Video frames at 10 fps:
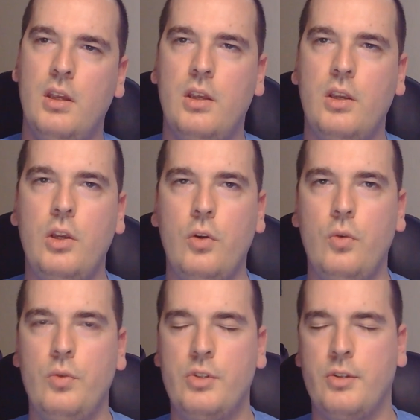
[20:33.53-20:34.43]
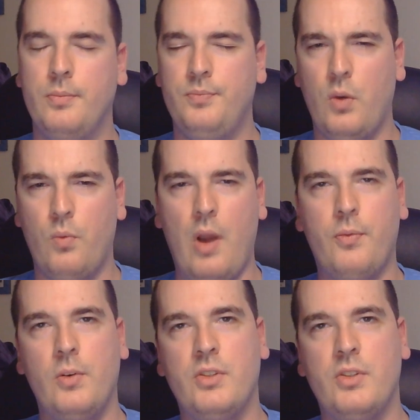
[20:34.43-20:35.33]
use
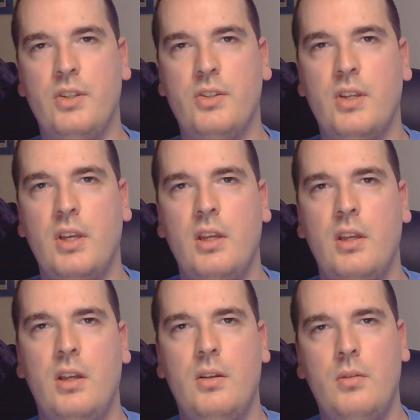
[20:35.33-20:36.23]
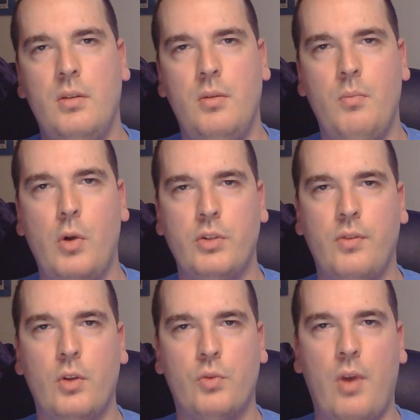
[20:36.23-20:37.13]
references, most
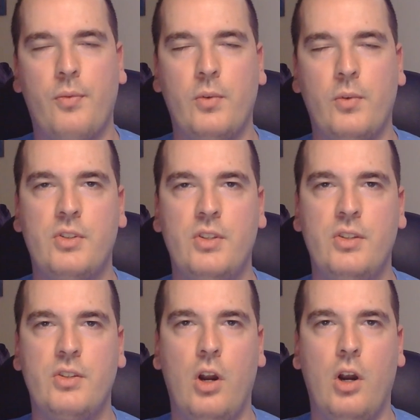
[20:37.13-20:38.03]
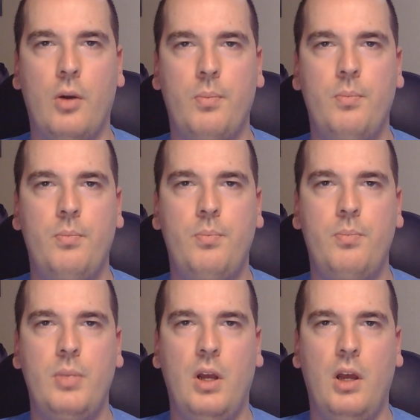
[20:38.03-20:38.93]
of those references are
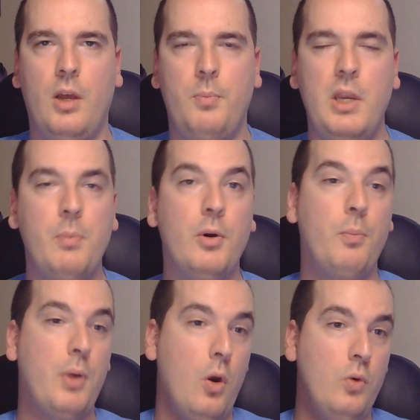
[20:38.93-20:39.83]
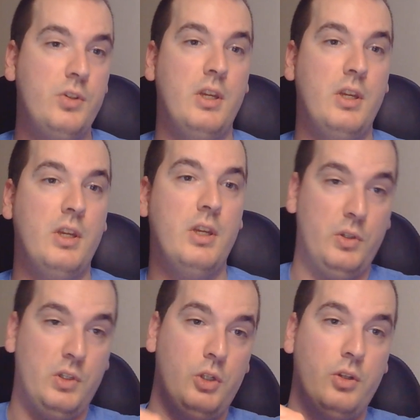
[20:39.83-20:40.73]
people posing in
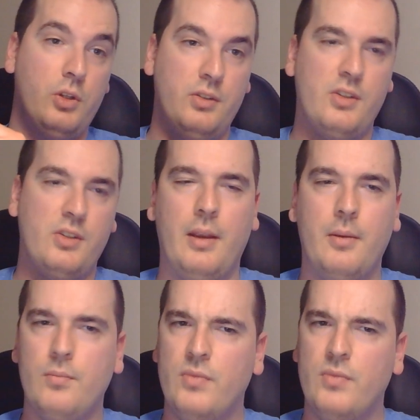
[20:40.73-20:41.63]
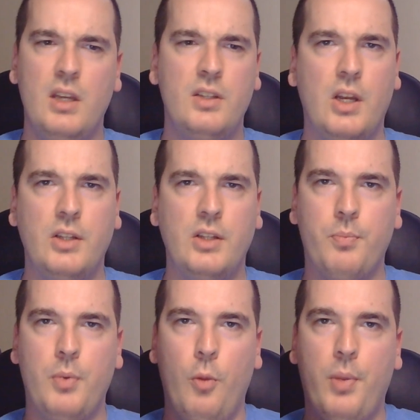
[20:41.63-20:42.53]
positions. Like tons
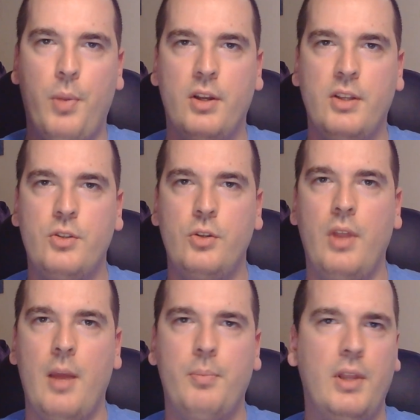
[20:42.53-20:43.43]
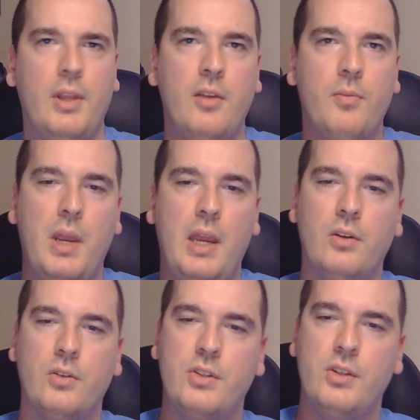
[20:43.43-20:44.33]
of pulp artists do that. Plenty of
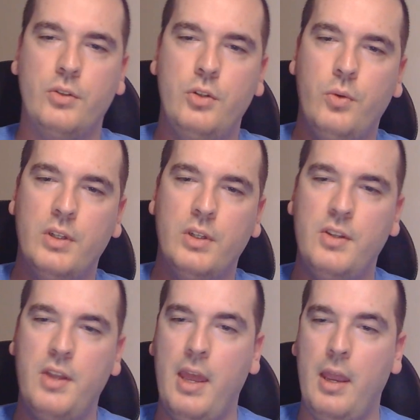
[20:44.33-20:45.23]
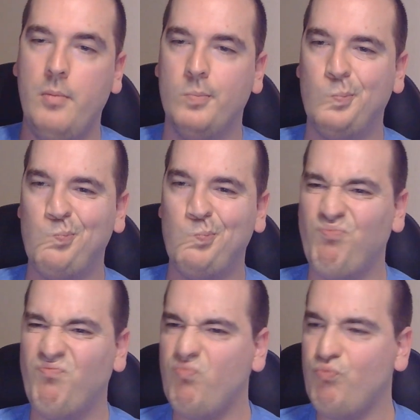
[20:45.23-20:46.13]
painters still do it today.
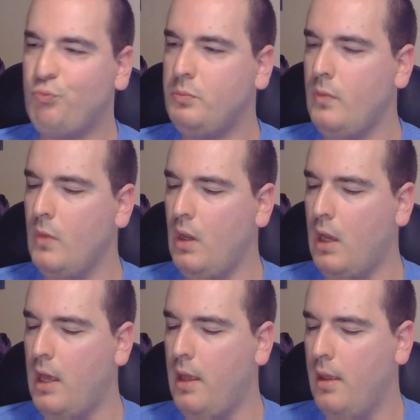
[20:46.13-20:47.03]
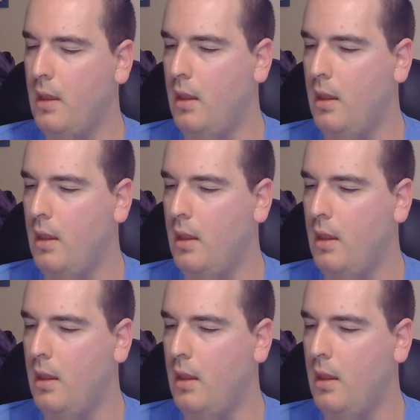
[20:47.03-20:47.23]
But